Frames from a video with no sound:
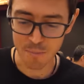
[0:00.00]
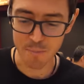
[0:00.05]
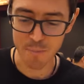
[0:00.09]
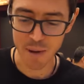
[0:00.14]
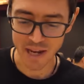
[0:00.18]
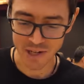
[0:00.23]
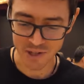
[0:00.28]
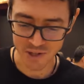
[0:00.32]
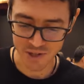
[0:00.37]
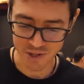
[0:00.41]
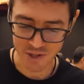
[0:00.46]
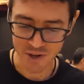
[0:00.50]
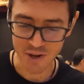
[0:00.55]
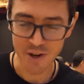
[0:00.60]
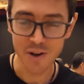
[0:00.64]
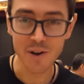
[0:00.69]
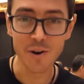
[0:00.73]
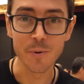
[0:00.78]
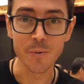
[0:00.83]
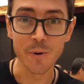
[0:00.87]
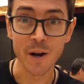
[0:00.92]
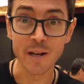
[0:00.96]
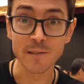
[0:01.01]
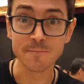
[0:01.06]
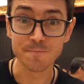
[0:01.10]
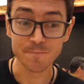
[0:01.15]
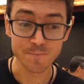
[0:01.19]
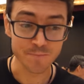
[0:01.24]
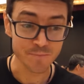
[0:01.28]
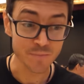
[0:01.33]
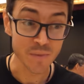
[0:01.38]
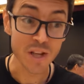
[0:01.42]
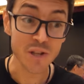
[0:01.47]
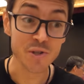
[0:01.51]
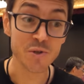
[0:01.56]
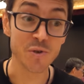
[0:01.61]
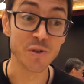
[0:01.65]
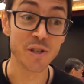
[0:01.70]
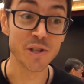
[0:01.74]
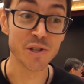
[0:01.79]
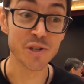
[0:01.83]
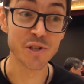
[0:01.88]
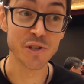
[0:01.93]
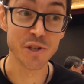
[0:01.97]
base, right? So
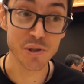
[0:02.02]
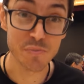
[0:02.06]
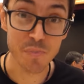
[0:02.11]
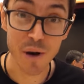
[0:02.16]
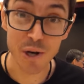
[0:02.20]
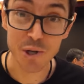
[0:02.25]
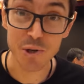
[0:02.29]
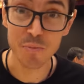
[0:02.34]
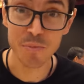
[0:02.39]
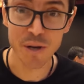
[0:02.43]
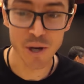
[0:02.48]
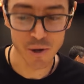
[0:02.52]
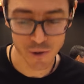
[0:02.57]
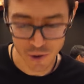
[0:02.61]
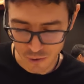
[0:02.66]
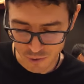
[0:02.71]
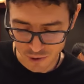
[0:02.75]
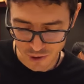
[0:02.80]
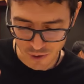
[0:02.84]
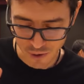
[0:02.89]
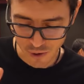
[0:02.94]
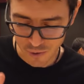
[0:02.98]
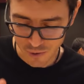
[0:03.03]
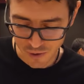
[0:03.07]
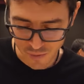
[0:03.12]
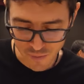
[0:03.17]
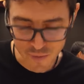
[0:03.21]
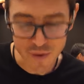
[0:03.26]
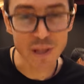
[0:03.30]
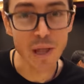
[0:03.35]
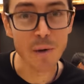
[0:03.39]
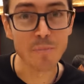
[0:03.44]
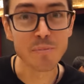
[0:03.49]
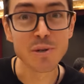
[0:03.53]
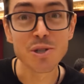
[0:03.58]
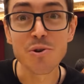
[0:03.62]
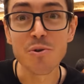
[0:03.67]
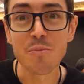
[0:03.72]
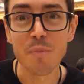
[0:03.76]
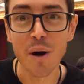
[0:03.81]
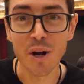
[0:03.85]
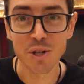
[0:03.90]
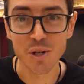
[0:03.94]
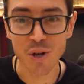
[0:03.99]
this is a special meal though, so don't fill up
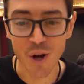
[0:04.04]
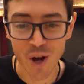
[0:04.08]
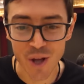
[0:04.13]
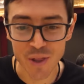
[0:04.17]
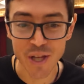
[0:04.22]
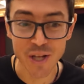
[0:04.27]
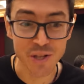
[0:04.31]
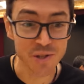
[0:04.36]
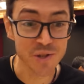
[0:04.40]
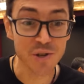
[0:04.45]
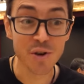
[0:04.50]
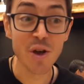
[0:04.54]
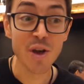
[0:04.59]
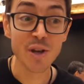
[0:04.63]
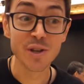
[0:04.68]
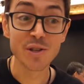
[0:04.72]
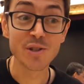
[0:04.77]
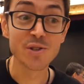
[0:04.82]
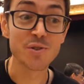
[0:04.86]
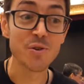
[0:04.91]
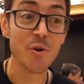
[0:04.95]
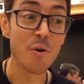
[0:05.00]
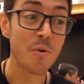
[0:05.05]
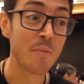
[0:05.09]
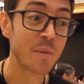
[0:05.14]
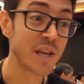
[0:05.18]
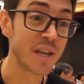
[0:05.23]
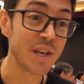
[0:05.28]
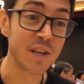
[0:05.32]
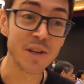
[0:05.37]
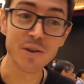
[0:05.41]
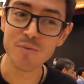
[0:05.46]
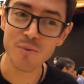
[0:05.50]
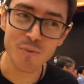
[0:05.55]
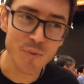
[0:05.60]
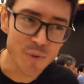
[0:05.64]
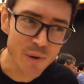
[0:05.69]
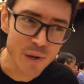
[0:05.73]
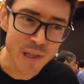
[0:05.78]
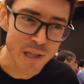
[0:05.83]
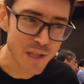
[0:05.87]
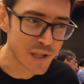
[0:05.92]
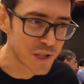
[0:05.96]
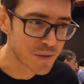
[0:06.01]
too much on this. So many
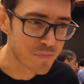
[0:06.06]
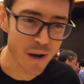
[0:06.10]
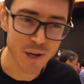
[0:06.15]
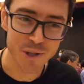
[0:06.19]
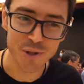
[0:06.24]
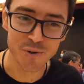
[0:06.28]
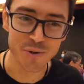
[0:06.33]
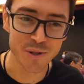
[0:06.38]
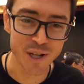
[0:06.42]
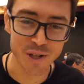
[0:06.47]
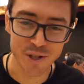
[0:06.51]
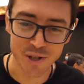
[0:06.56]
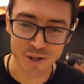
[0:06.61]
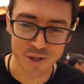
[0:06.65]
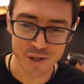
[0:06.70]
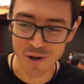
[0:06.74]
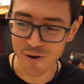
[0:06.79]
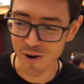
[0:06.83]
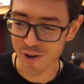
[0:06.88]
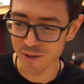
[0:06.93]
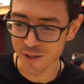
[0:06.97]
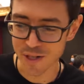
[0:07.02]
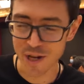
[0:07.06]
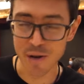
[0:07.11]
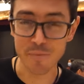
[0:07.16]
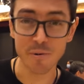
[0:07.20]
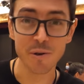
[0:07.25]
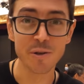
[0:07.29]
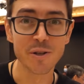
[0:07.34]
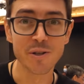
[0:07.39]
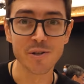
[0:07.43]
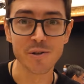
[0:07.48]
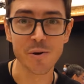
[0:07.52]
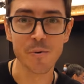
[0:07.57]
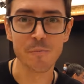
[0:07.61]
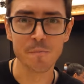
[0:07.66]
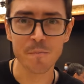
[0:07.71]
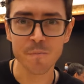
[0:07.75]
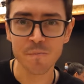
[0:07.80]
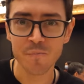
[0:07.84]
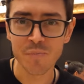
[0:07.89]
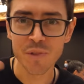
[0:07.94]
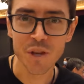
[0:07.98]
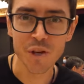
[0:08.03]
really special dishes here on the table. So
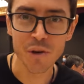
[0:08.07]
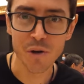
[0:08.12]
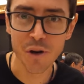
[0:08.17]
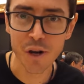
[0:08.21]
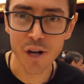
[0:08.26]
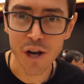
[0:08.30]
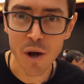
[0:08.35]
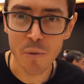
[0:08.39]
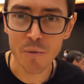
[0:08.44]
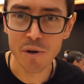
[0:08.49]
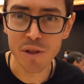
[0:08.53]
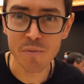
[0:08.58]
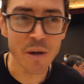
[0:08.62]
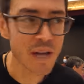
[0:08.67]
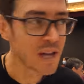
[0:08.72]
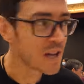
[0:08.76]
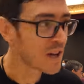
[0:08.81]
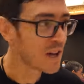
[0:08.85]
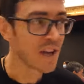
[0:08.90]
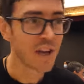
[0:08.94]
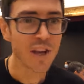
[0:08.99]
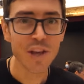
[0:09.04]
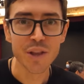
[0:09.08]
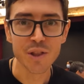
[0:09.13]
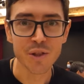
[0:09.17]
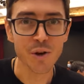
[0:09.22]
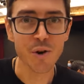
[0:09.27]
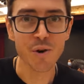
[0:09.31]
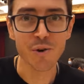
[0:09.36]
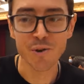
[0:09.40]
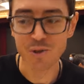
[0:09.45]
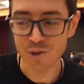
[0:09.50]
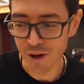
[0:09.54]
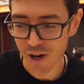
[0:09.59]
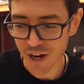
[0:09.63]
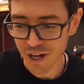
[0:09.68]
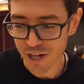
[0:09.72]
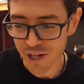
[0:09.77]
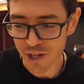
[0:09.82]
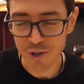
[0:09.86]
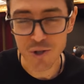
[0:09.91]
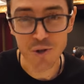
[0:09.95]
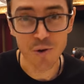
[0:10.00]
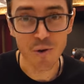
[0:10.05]
you're gonna come with me. The girls are
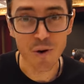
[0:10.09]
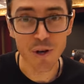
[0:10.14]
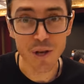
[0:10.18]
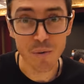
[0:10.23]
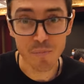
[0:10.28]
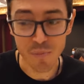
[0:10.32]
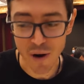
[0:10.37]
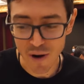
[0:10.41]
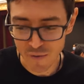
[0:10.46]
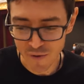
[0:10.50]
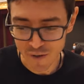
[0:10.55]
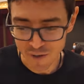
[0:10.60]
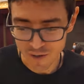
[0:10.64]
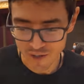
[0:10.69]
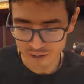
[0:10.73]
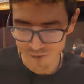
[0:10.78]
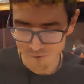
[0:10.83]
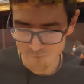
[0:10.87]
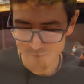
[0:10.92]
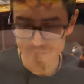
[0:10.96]
gonna enjoy their breakfast. So,